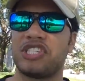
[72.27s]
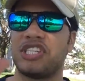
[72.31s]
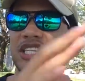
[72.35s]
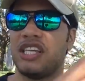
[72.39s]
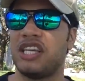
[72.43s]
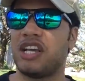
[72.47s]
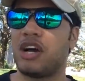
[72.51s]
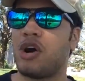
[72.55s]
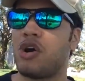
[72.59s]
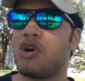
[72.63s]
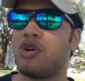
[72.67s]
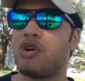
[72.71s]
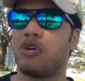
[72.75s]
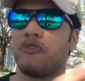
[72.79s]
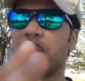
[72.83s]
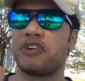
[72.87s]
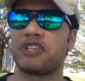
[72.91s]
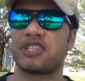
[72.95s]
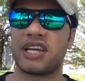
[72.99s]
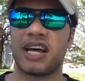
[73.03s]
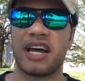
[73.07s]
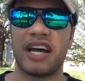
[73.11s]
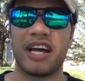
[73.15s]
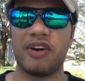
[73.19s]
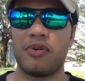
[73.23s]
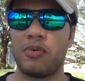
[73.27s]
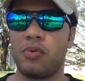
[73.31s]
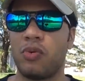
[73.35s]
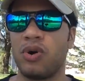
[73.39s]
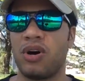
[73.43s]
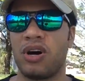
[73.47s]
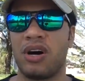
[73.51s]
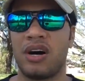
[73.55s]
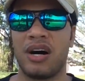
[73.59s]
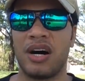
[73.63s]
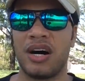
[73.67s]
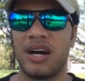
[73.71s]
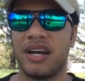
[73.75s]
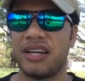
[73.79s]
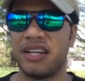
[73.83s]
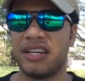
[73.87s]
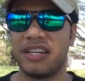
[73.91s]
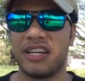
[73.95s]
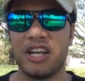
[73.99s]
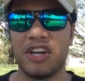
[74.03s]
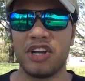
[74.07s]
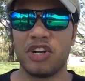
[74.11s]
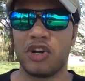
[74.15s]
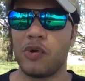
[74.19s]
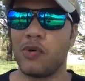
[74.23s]
seeing all over Taiwan,
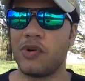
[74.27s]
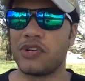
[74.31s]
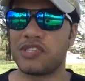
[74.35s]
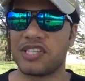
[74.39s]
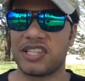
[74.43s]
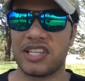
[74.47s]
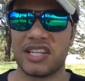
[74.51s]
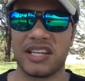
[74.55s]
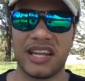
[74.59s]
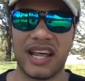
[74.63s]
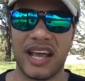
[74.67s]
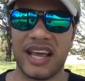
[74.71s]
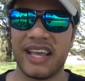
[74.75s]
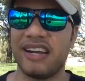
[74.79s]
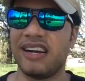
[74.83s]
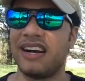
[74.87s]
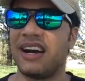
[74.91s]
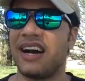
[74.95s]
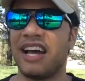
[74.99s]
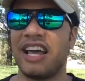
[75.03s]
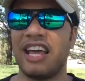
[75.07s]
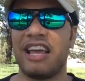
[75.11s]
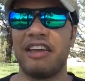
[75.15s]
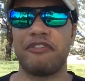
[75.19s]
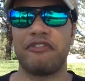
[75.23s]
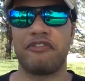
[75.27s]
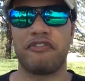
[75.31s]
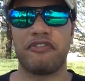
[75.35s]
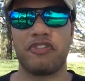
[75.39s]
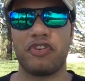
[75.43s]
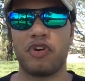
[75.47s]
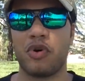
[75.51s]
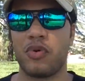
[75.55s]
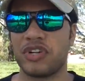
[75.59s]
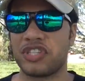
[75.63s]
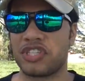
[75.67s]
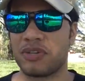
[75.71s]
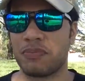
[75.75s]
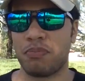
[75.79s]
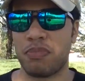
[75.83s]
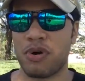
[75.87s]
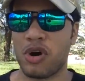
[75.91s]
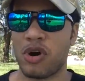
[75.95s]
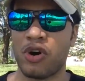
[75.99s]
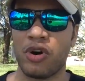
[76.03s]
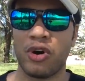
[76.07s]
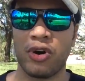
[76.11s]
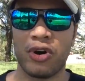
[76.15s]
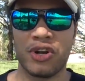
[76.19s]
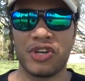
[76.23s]
and going to the nightlife, going to
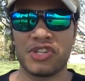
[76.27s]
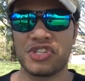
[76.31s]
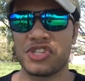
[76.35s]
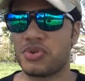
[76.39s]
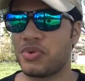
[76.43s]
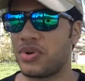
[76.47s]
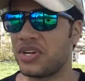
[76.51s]
bars,